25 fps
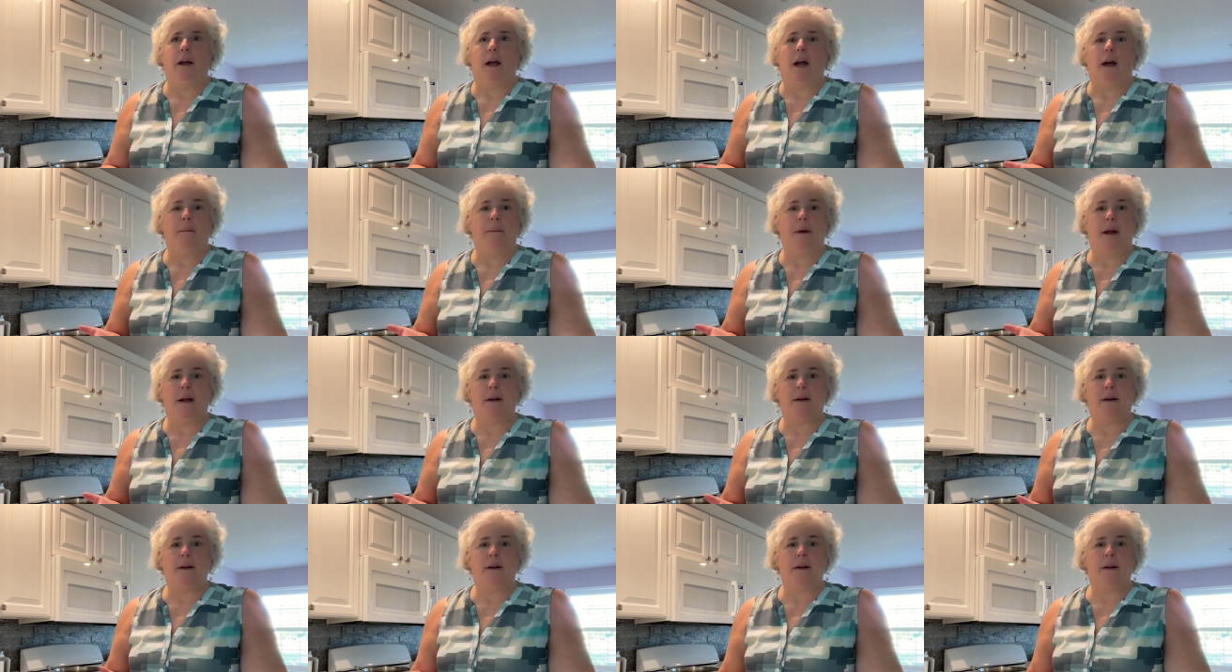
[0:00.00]
I'm
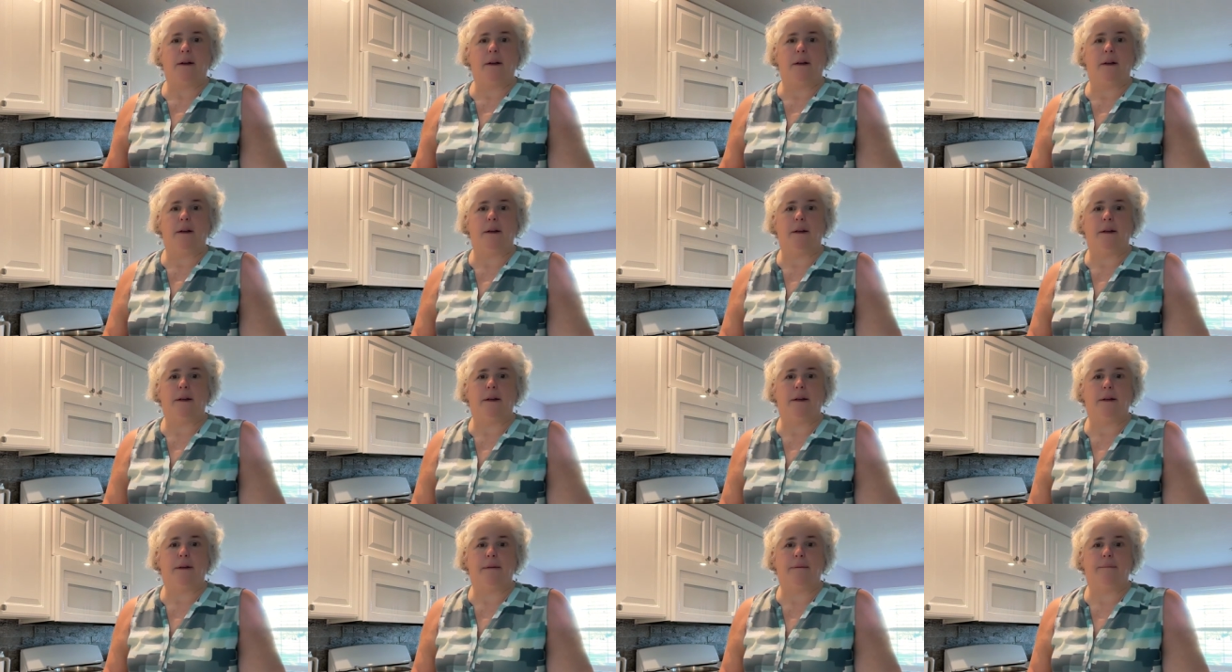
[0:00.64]
not going to
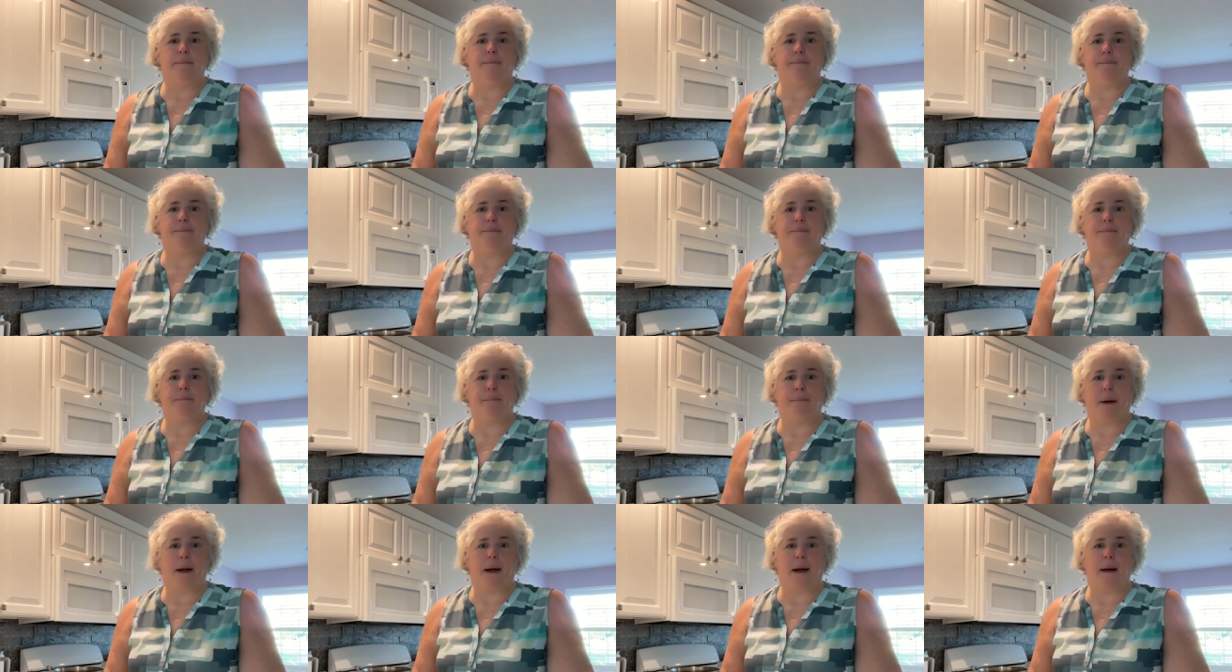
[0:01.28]

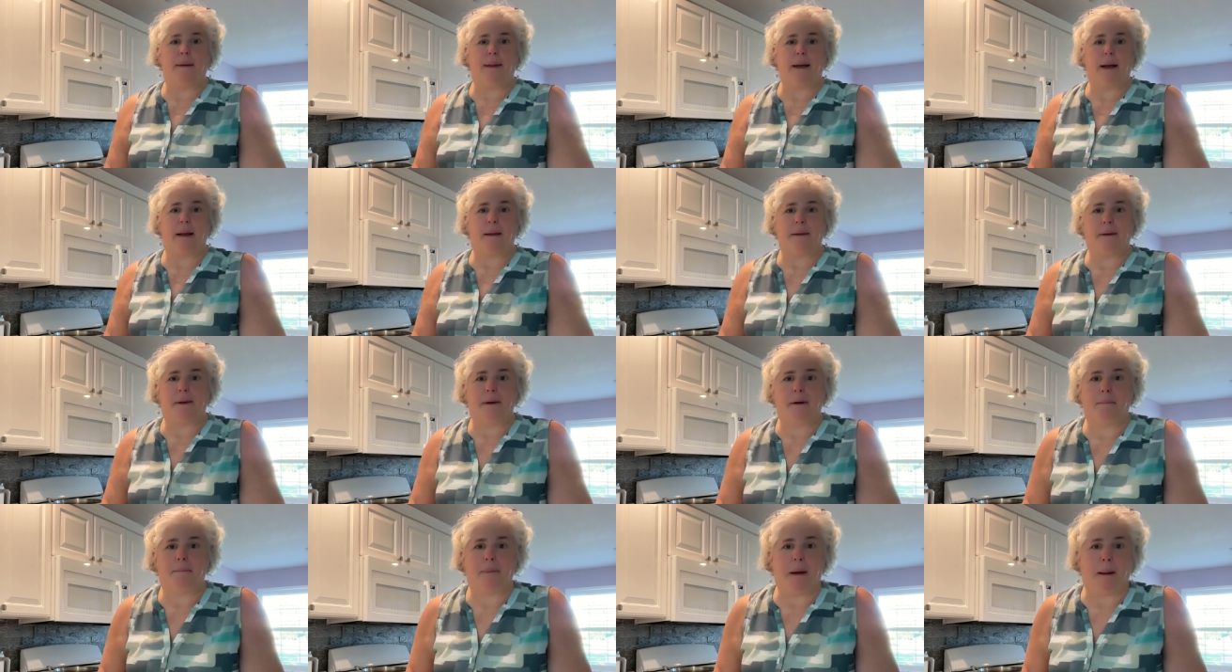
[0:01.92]
buy that
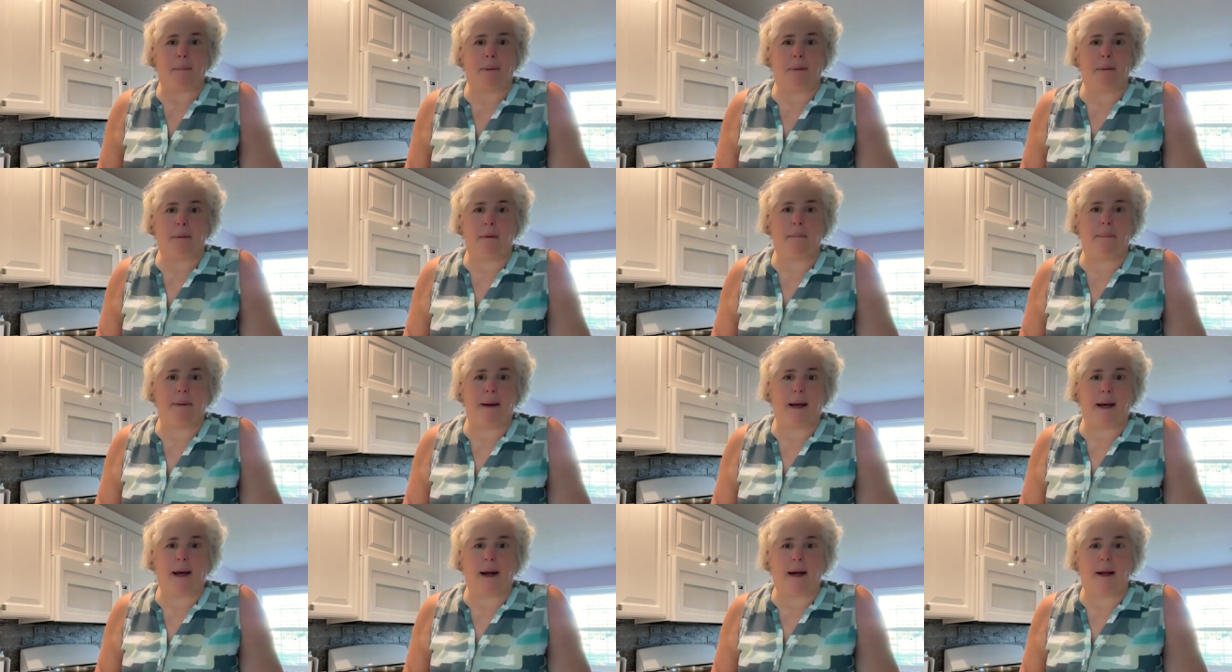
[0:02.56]
little peppermint
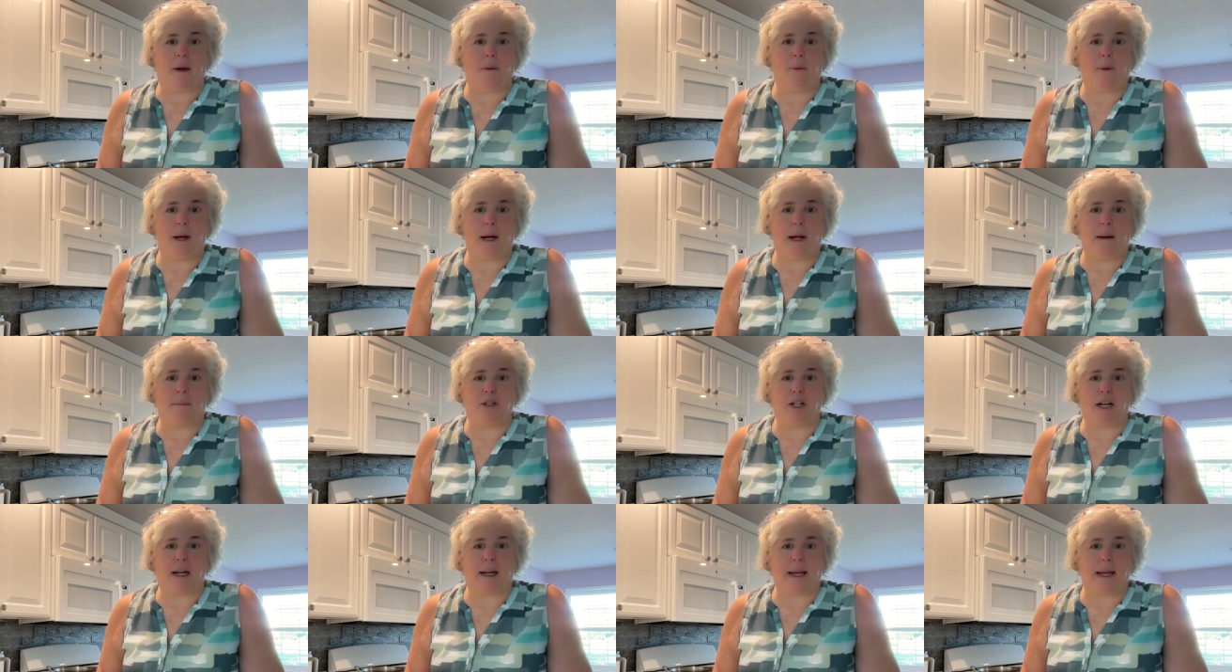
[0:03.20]
patty when
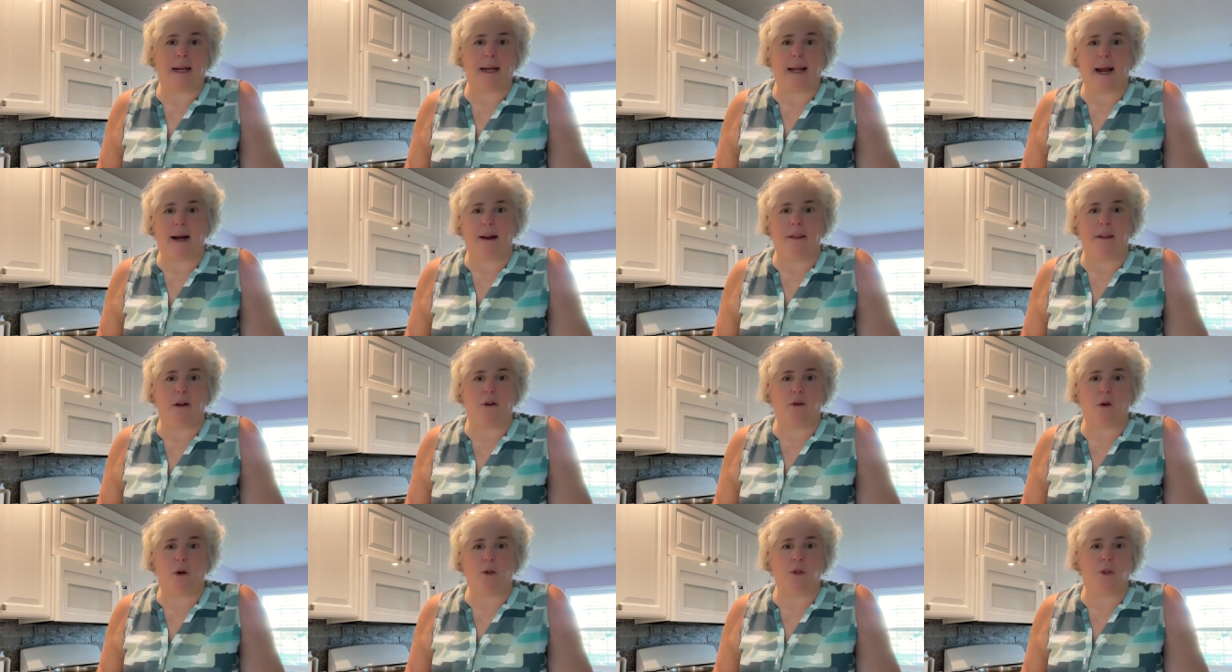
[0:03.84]
I'm checking out of
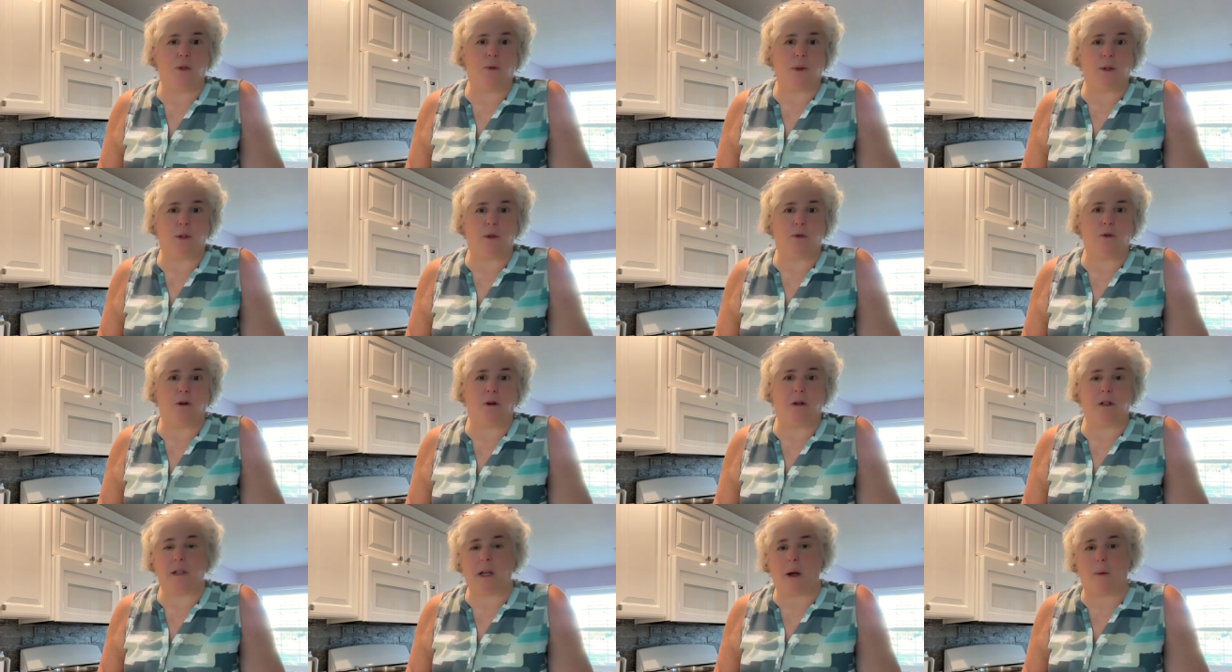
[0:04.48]
the grocery
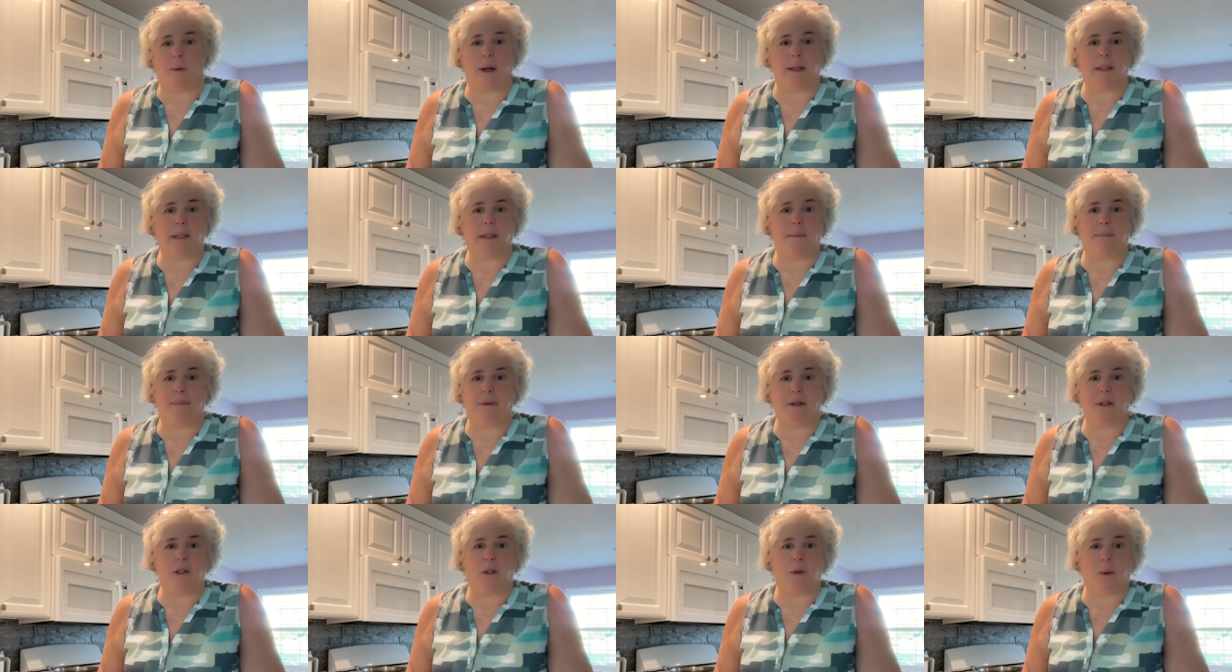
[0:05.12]
store because I want
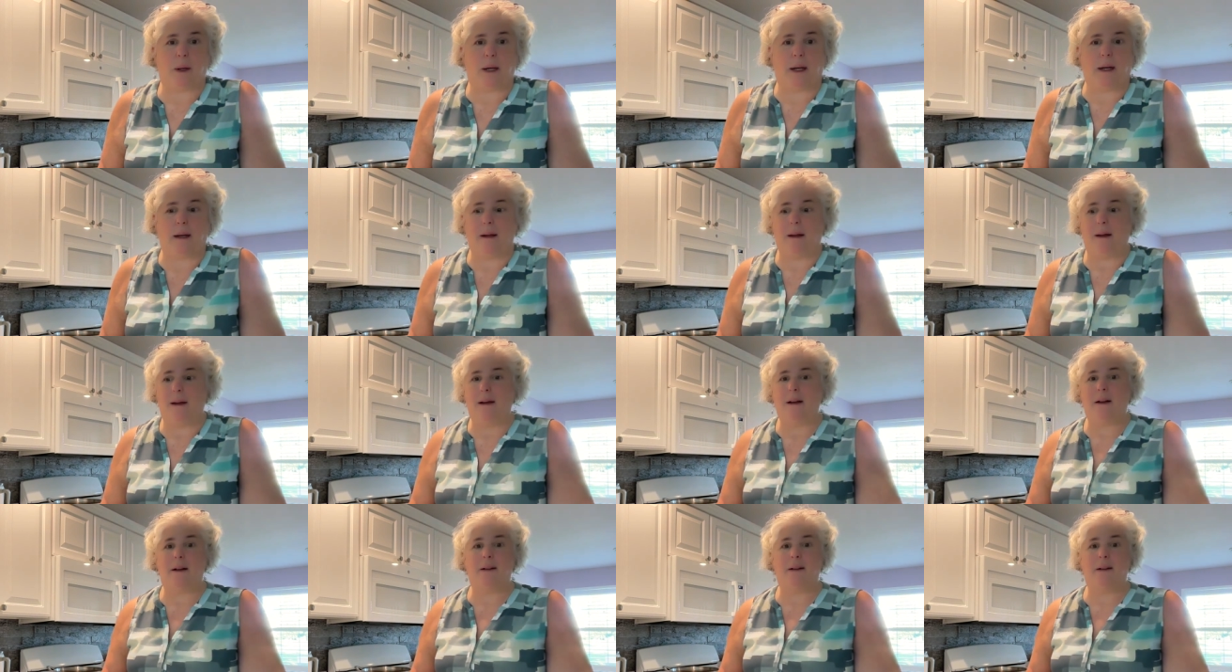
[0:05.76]
something sweet,